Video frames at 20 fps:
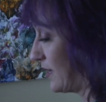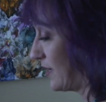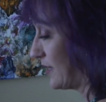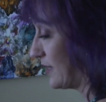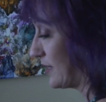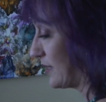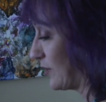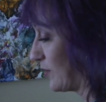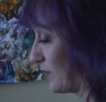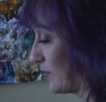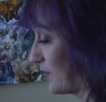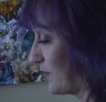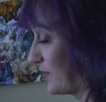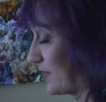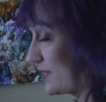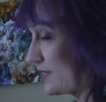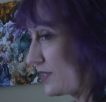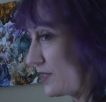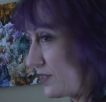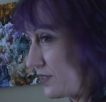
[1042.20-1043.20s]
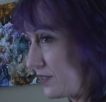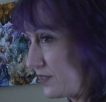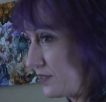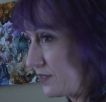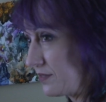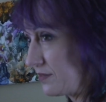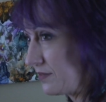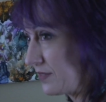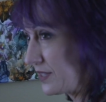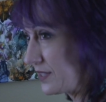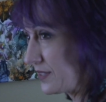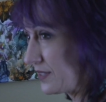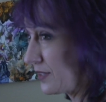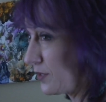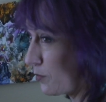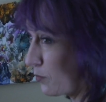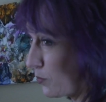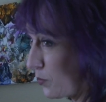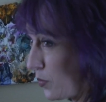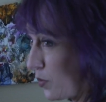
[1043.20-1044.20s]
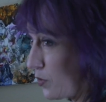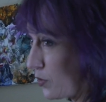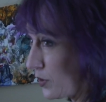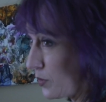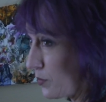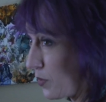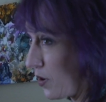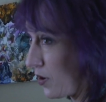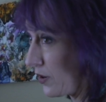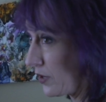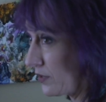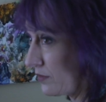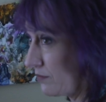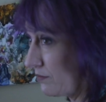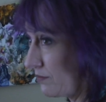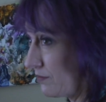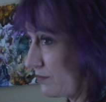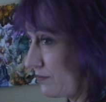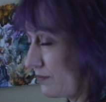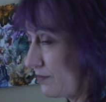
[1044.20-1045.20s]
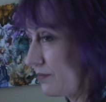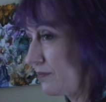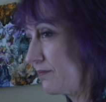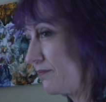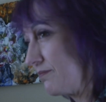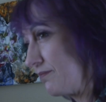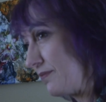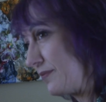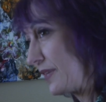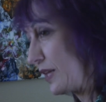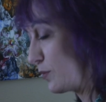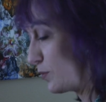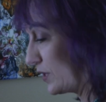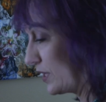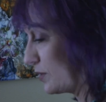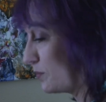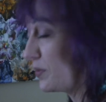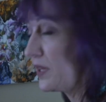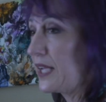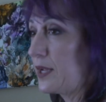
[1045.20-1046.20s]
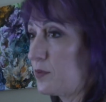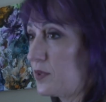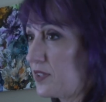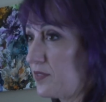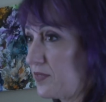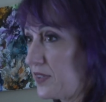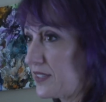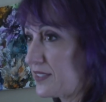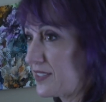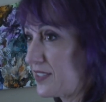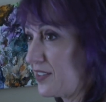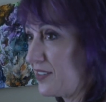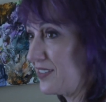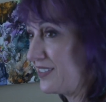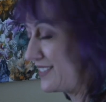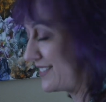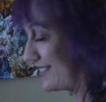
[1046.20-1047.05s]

So if the physical isn't the important part, then we can play with the physical.